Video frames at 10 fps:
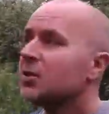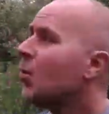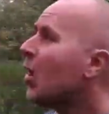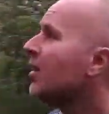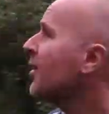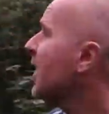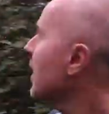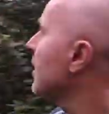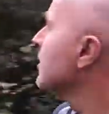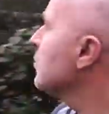it's quite
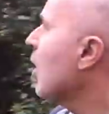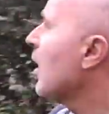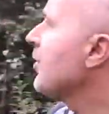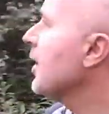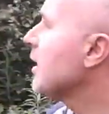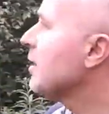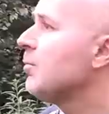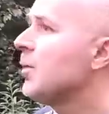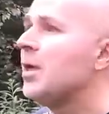thick, quite thick in,